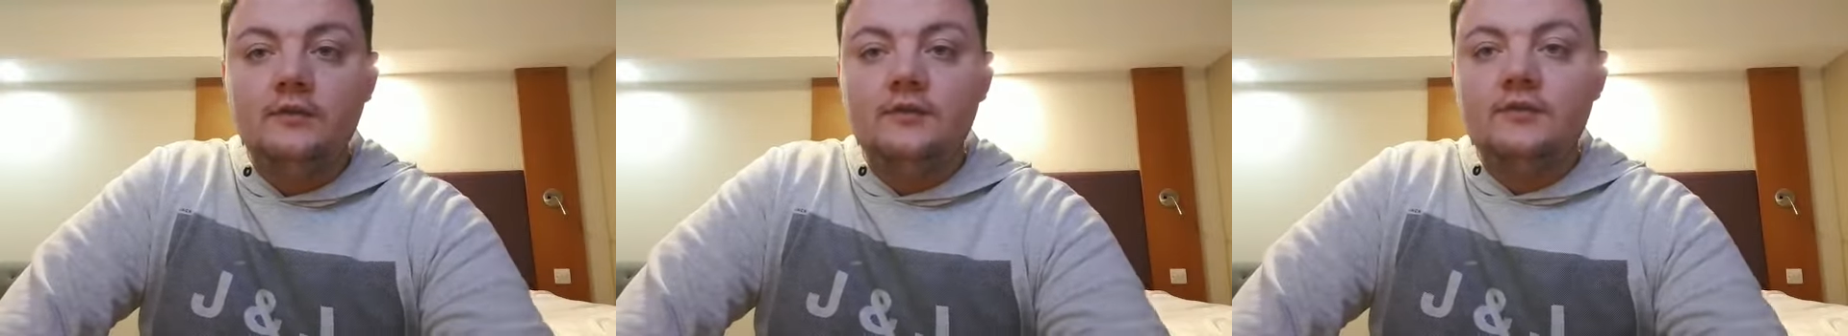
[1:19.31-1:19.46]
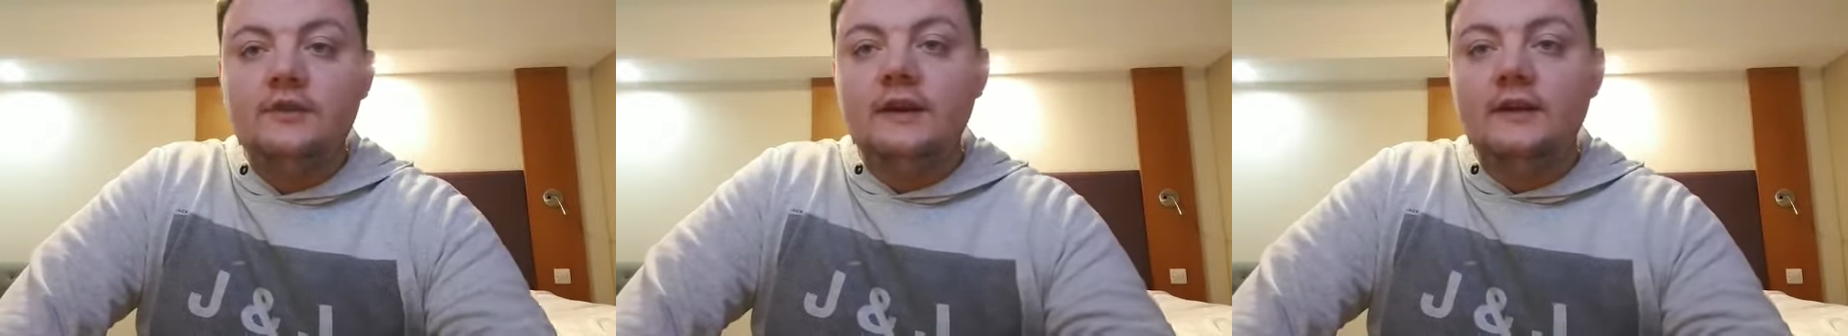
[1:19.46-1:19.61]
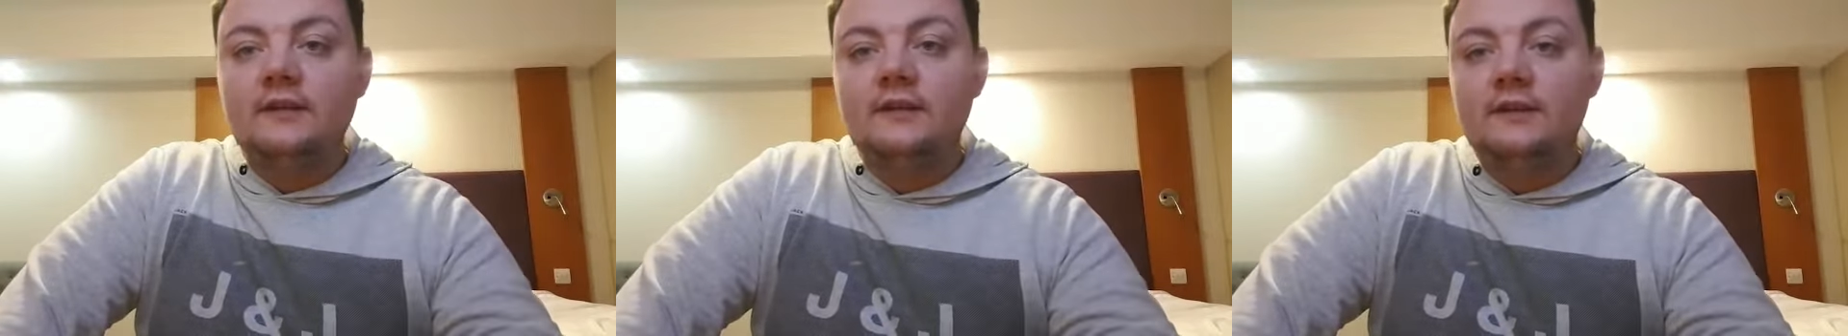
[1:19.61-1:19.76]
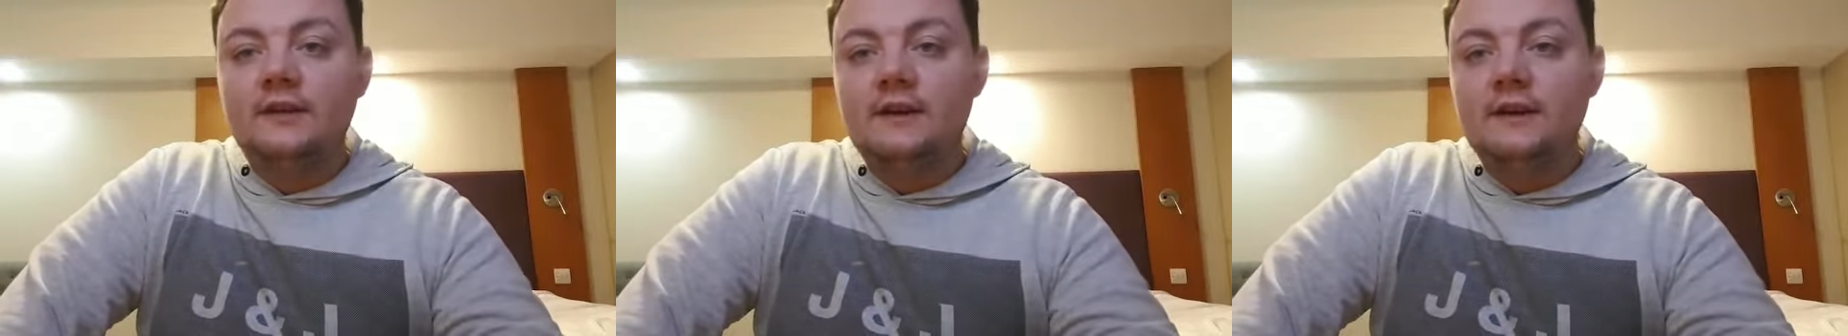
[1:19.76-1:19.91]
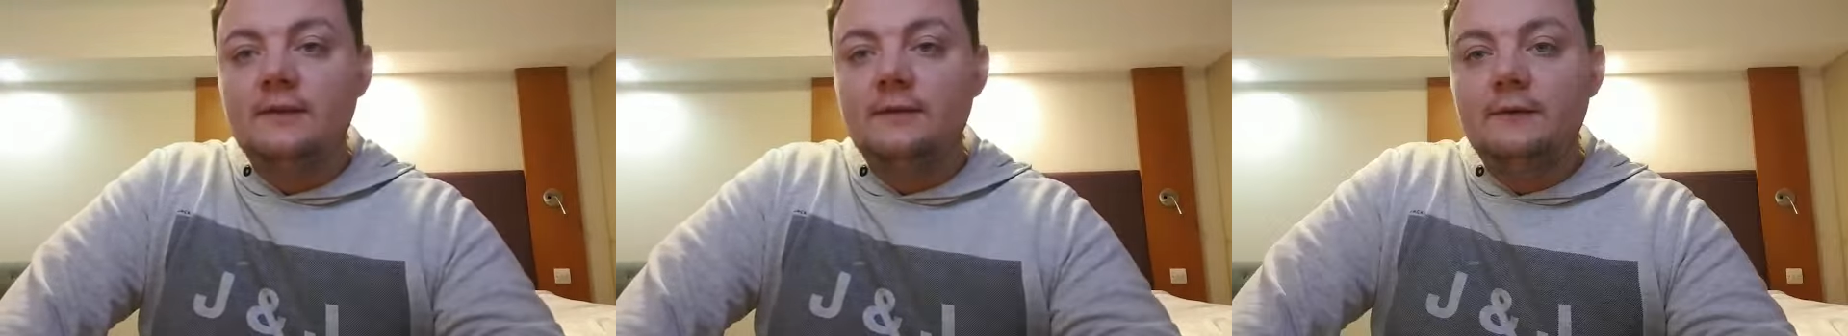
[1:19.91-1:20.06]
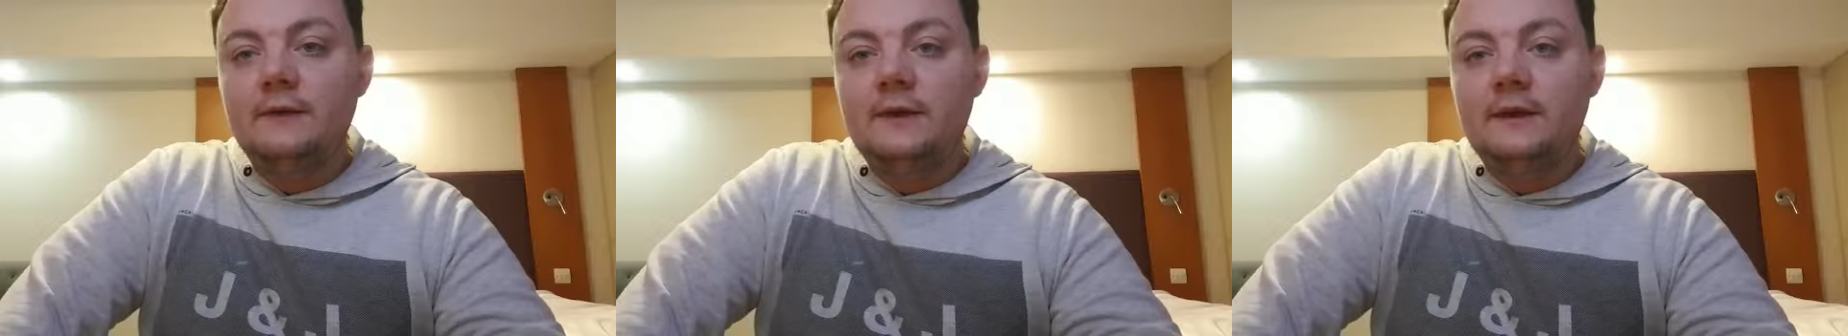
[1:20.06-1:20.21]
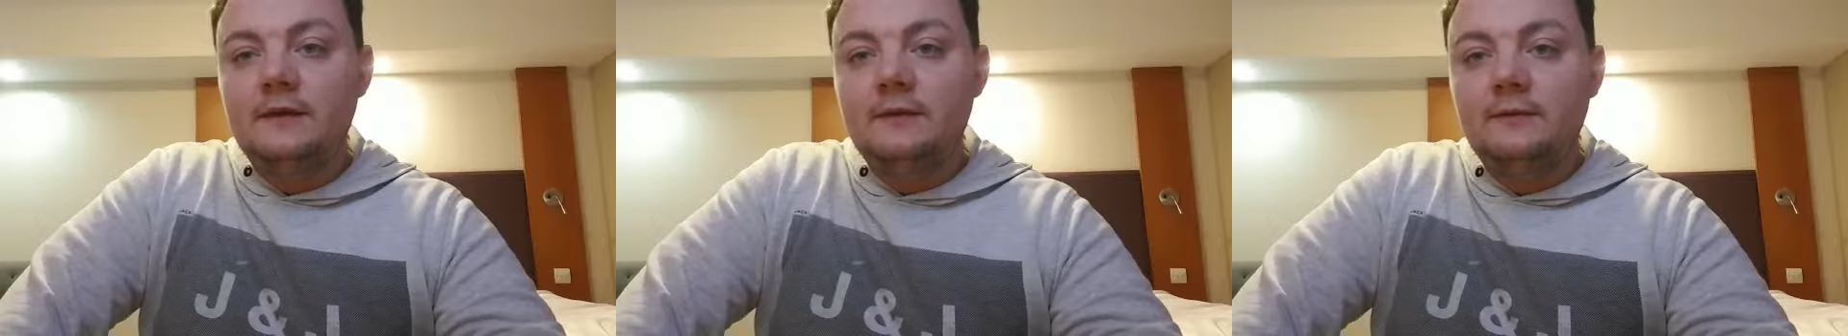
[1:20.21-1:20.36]
Stax
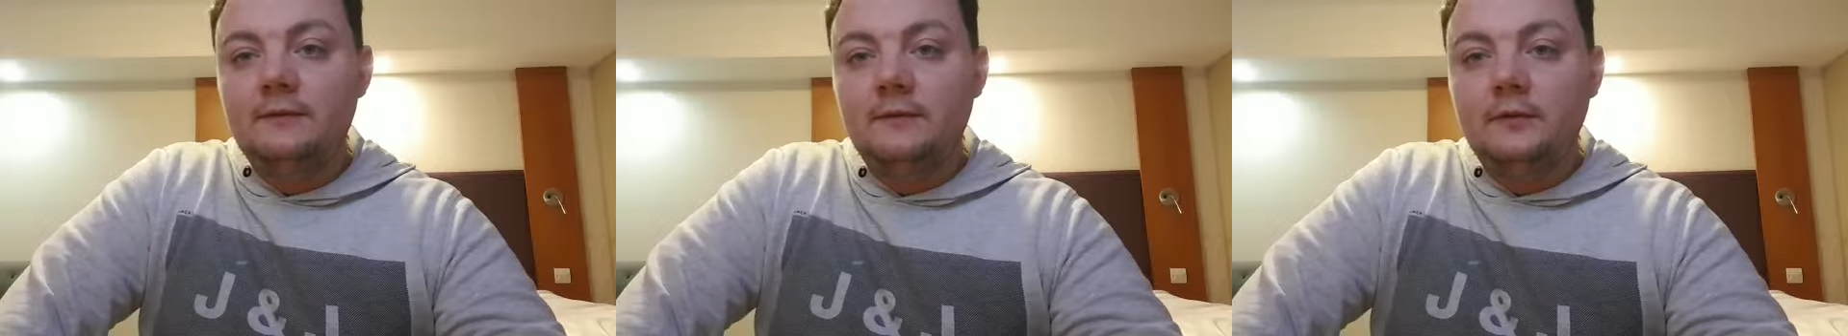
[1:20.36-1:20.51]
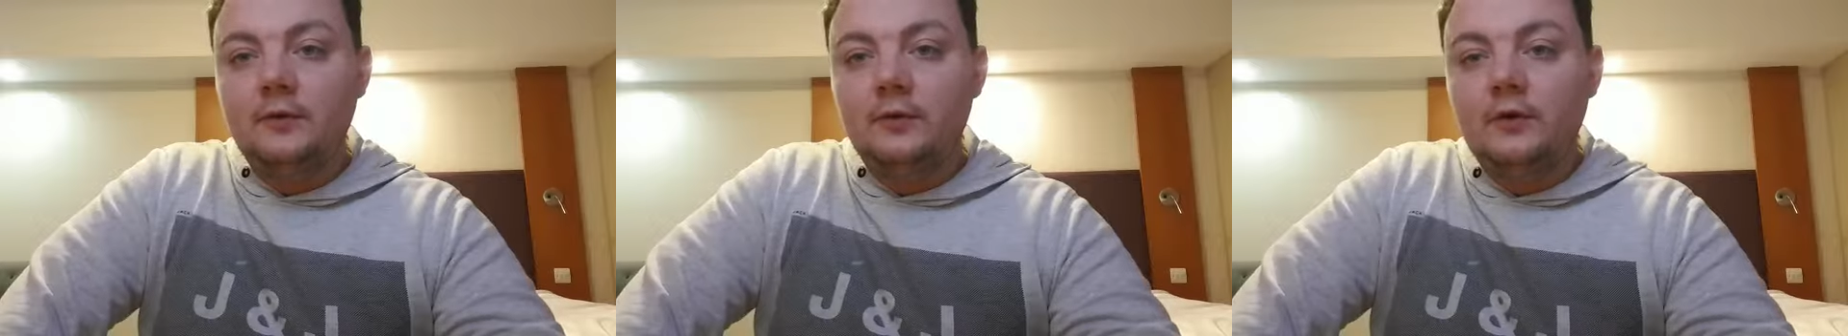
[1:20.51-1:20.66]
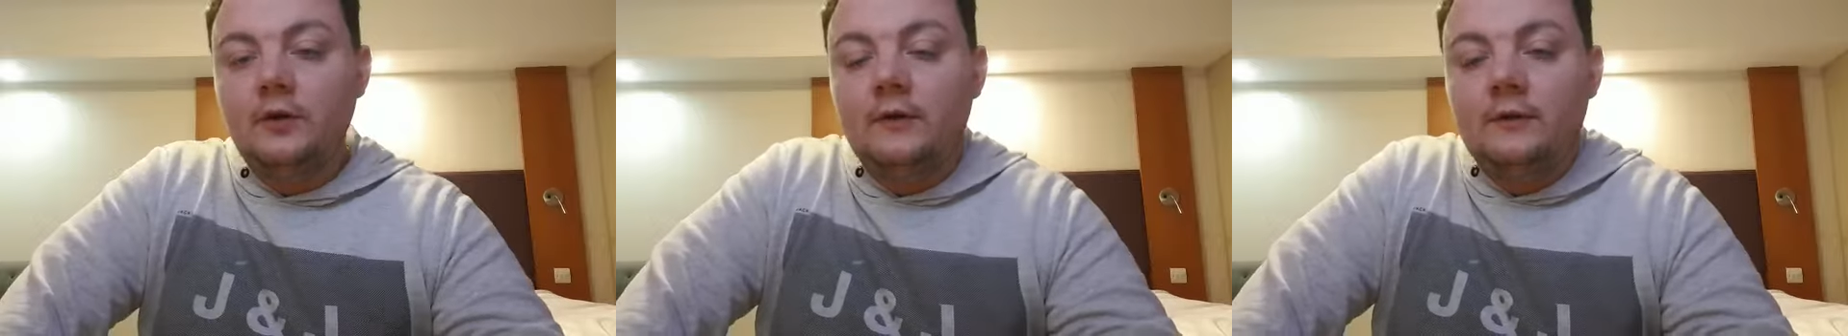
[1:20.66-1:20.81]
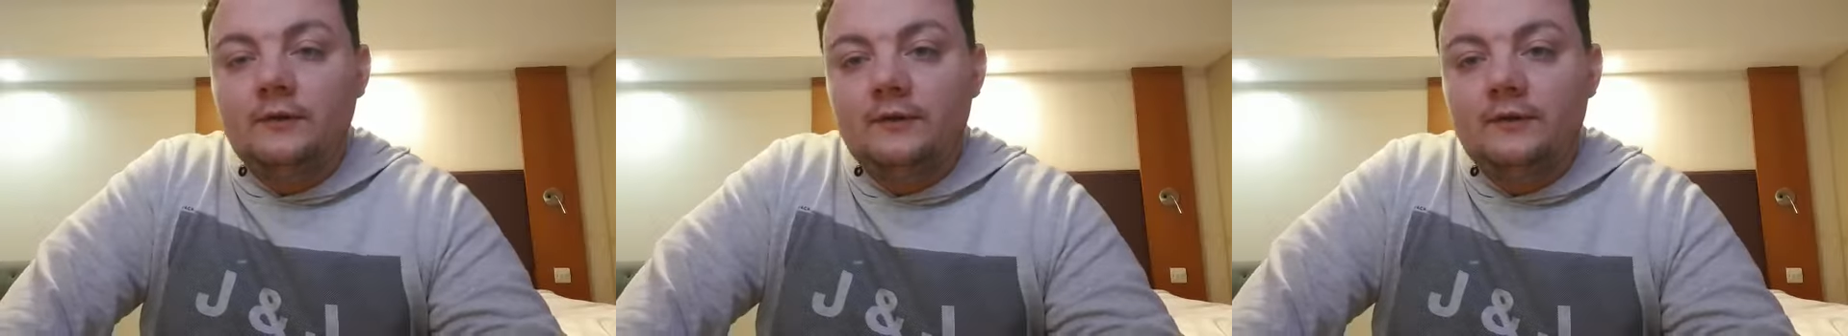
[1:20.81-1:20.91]
TV for